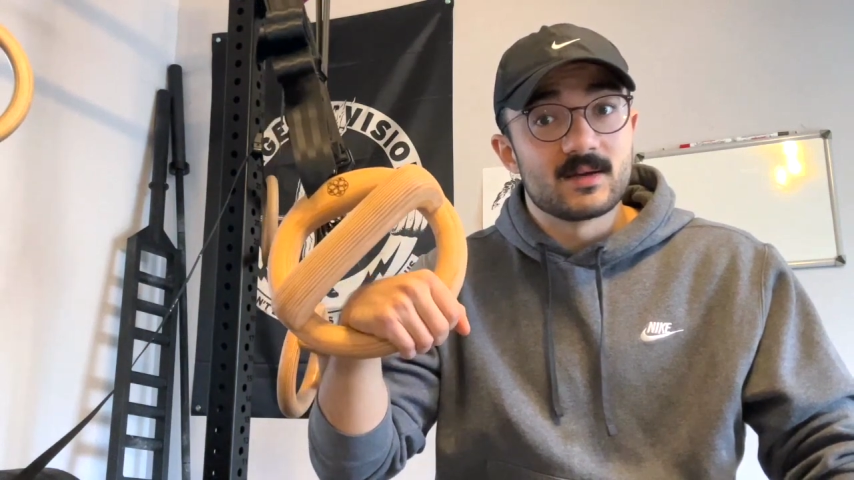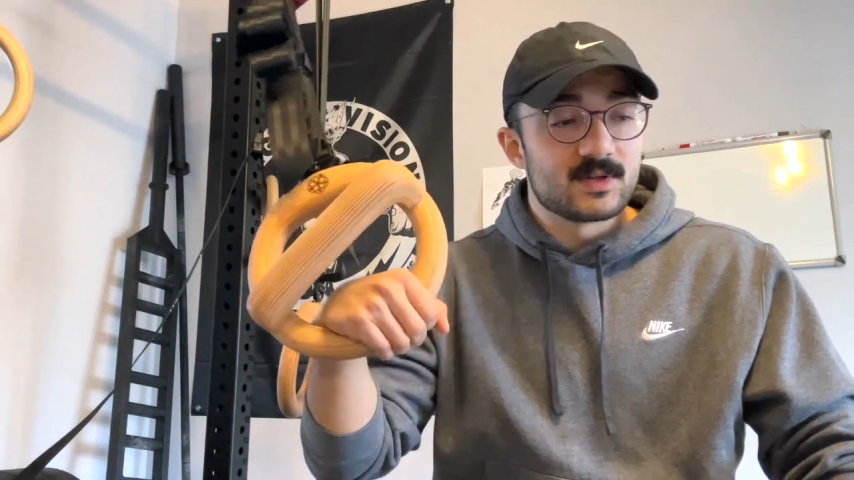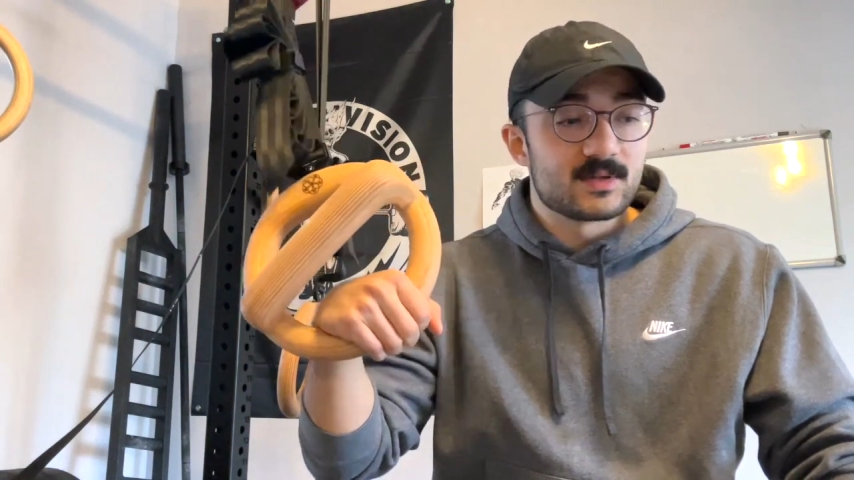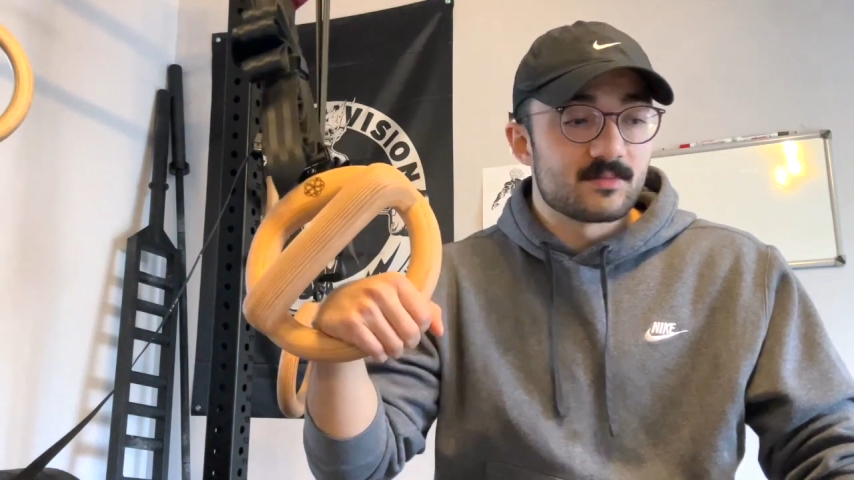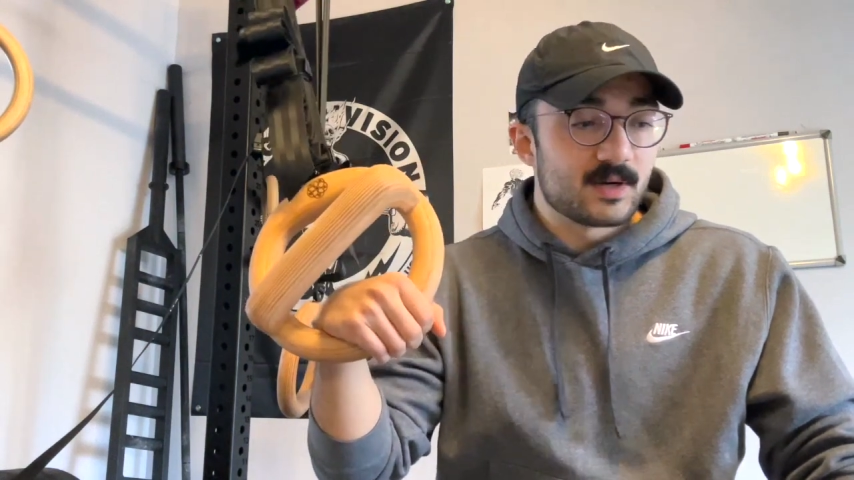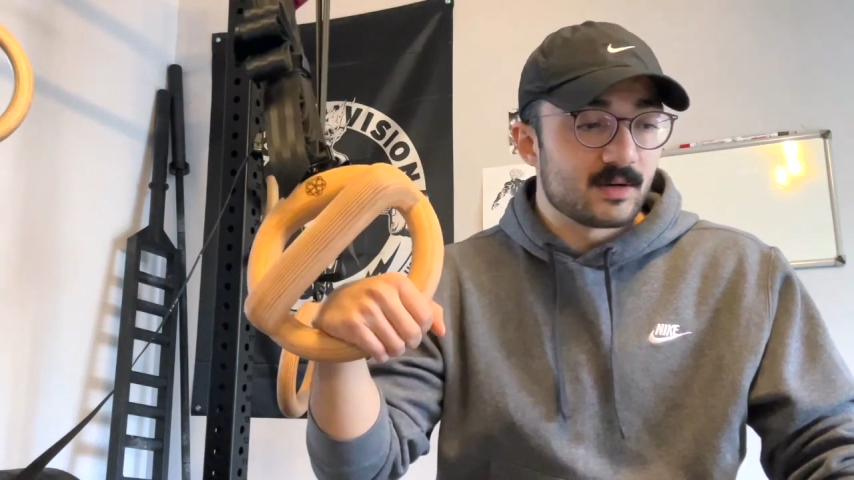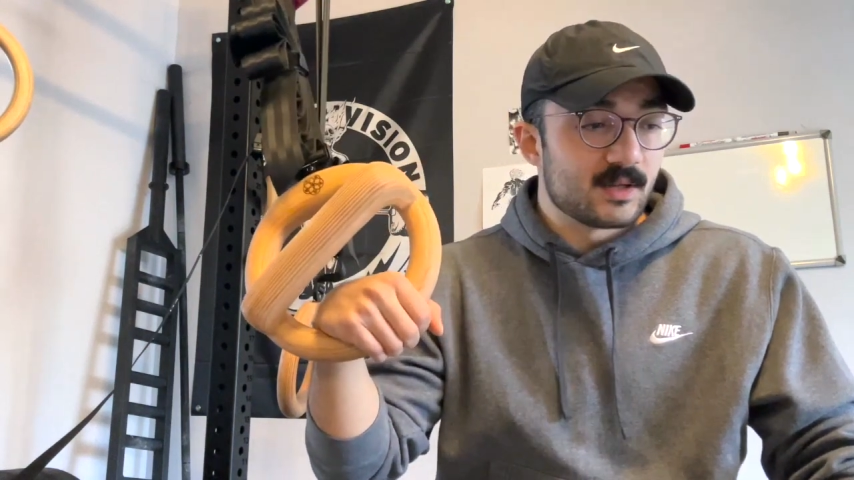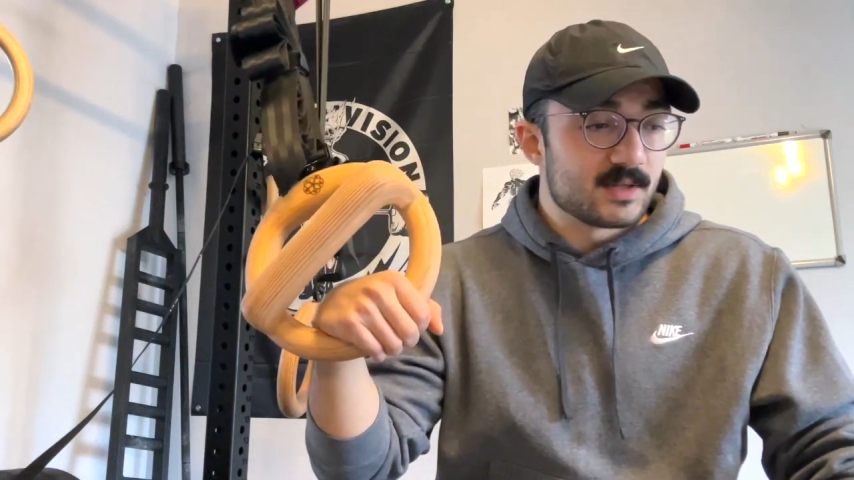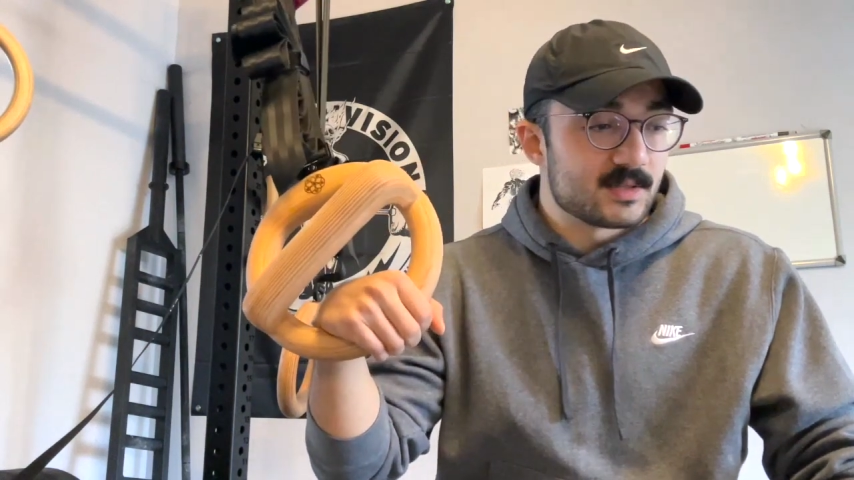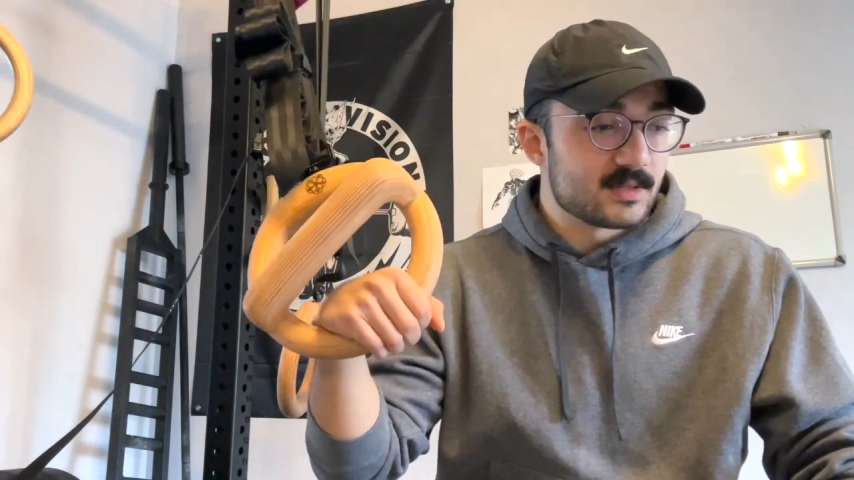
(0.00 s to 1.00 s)
rings and
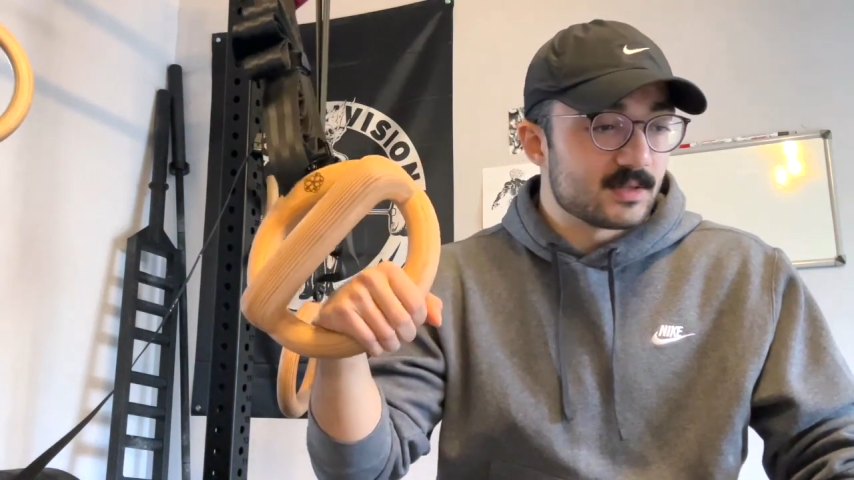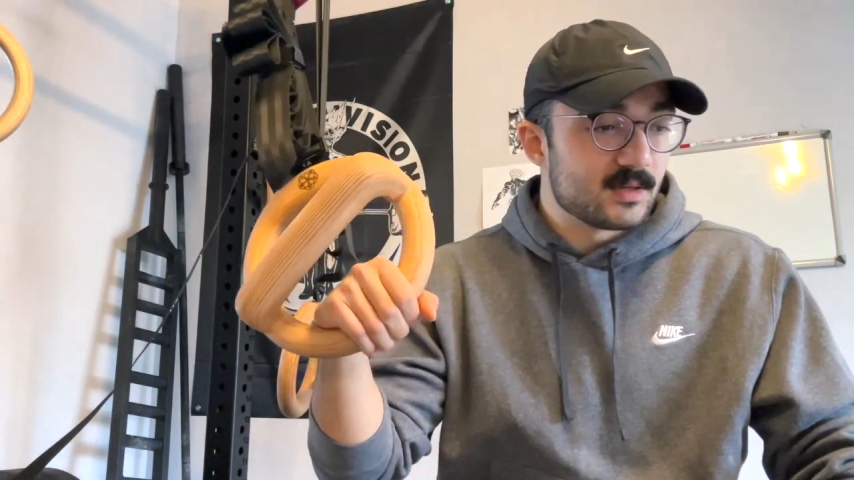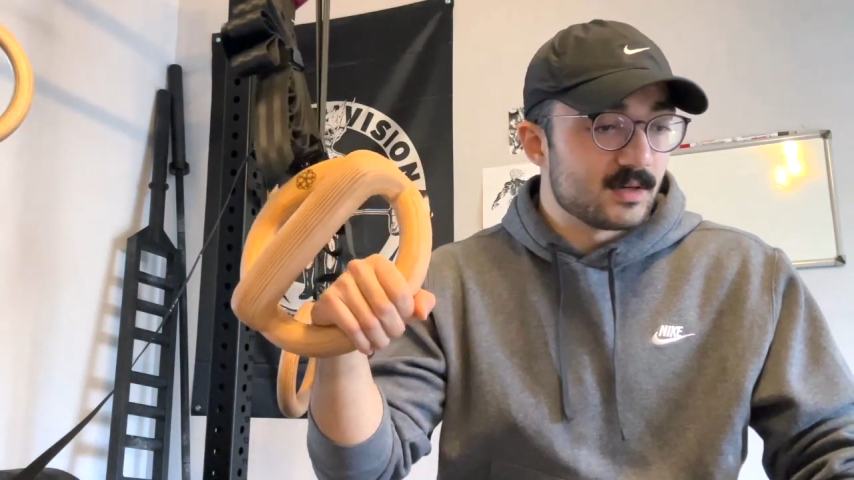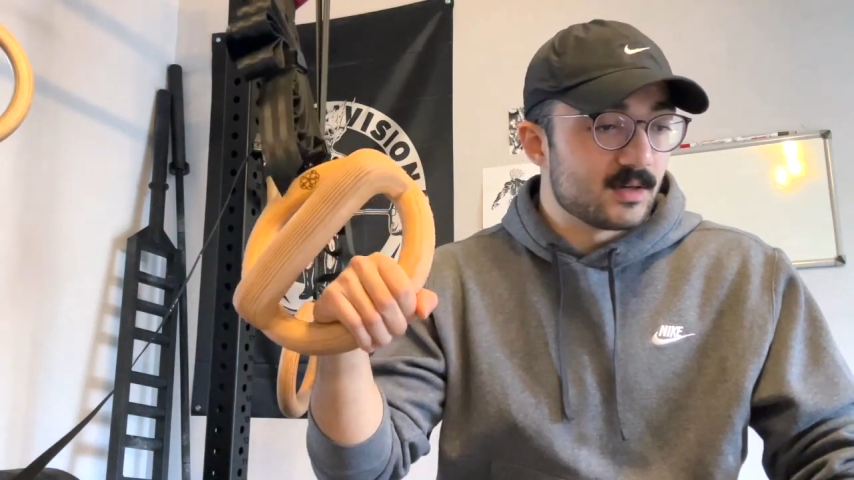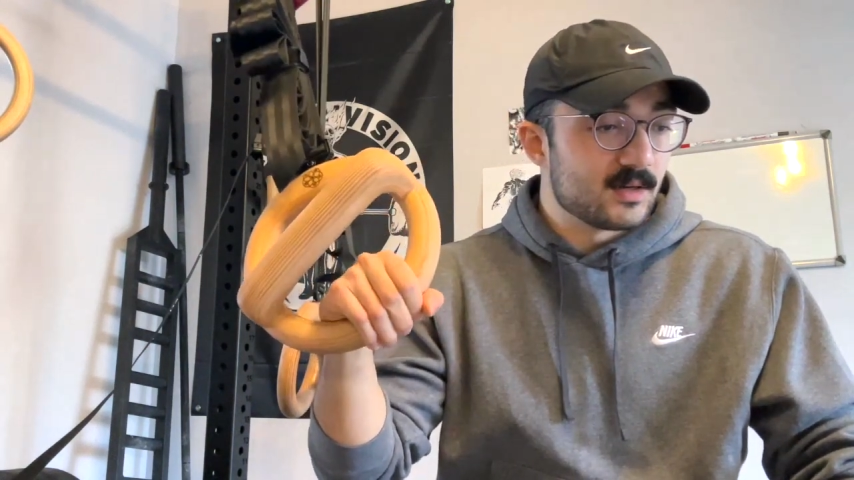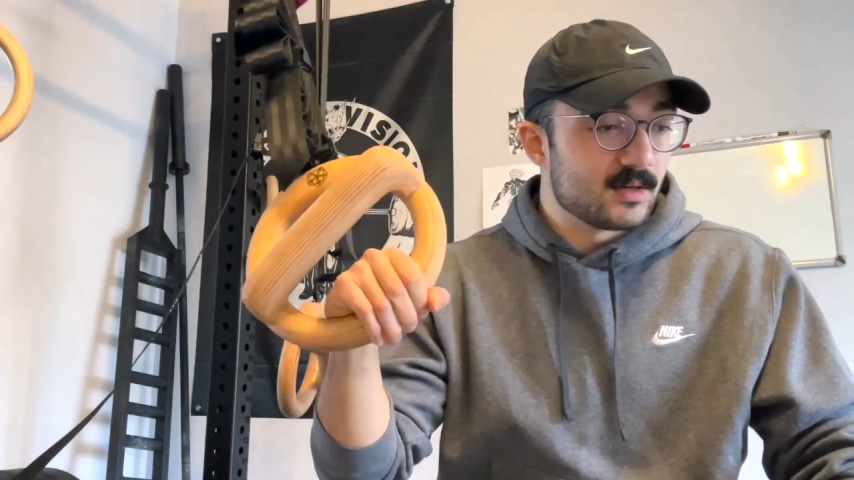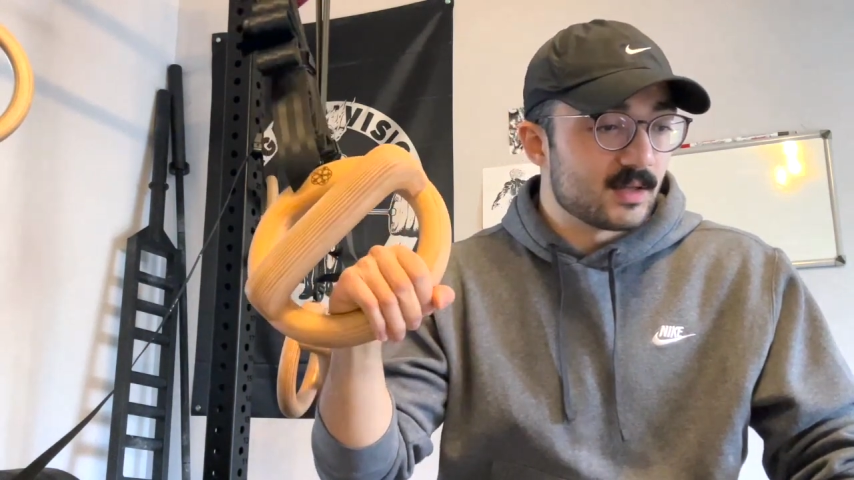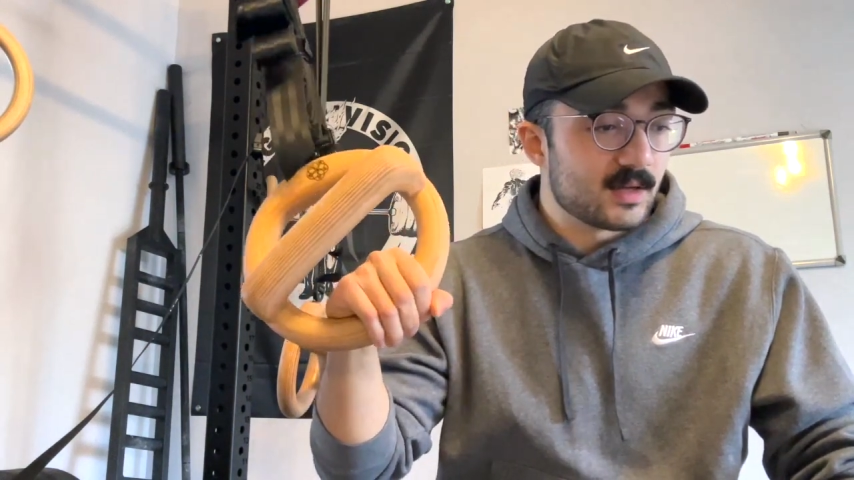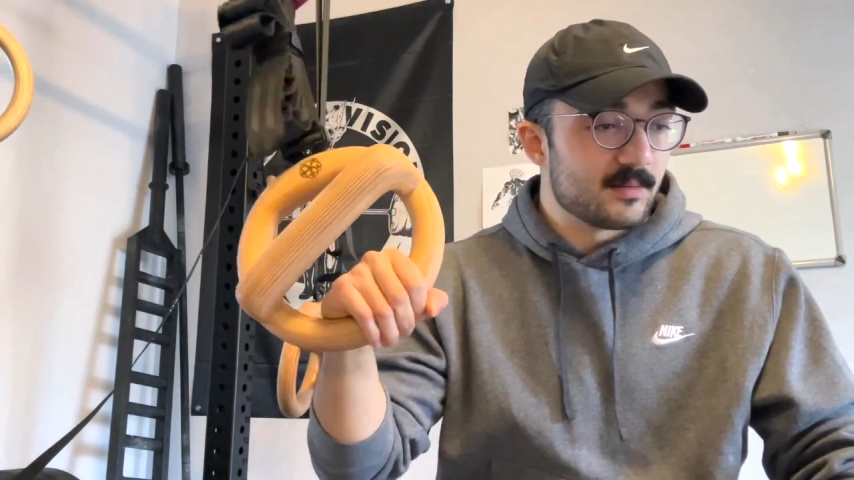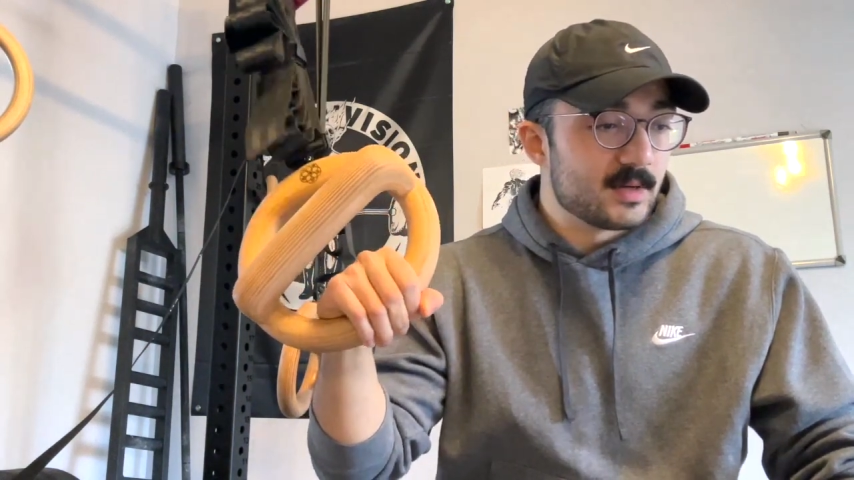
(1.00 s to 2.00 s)
Parallettes,
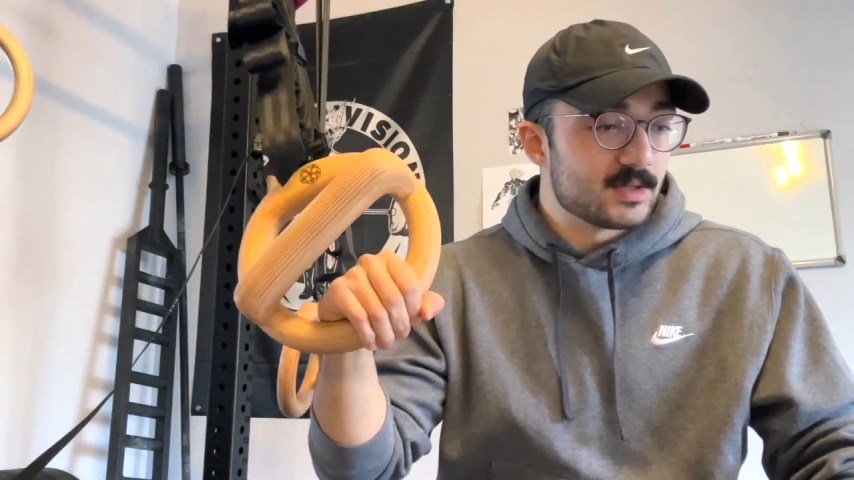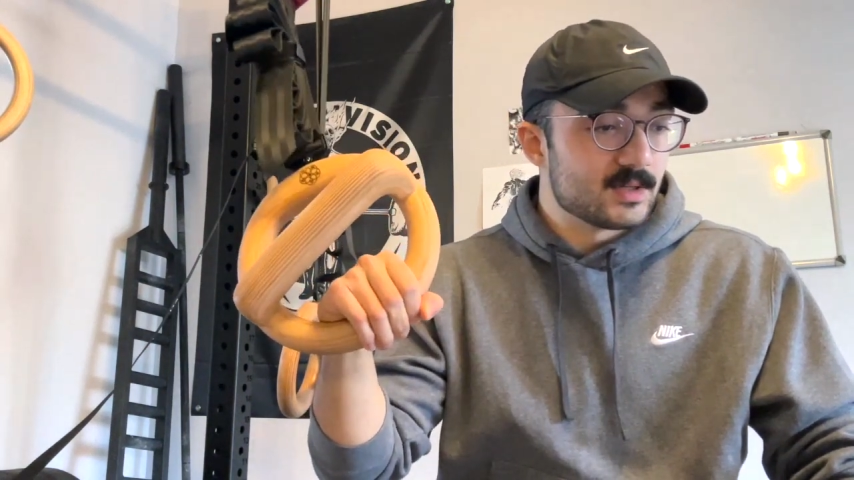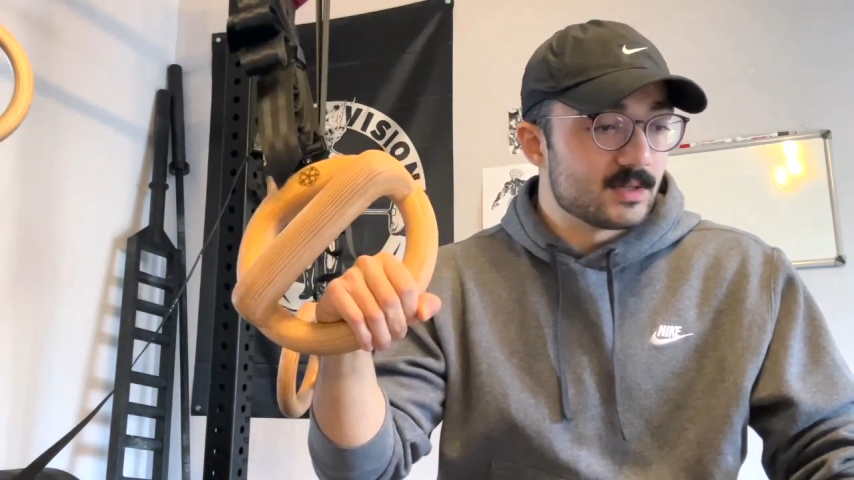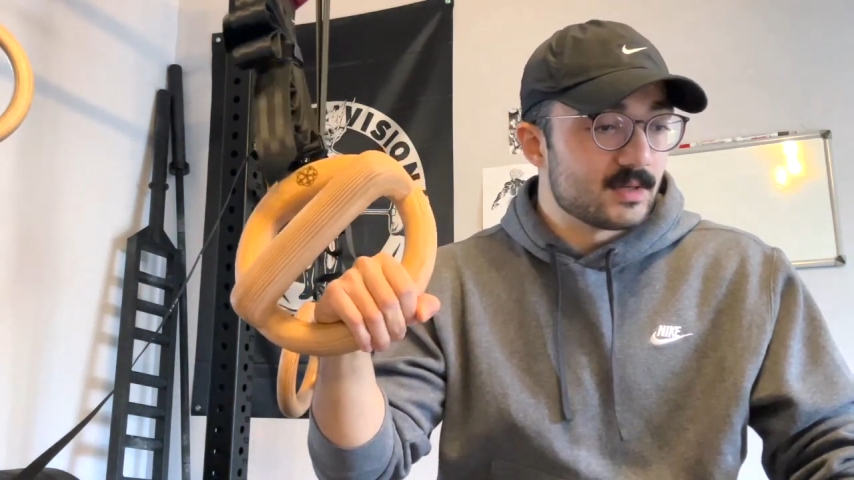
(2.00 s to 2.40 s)
like I mentioned.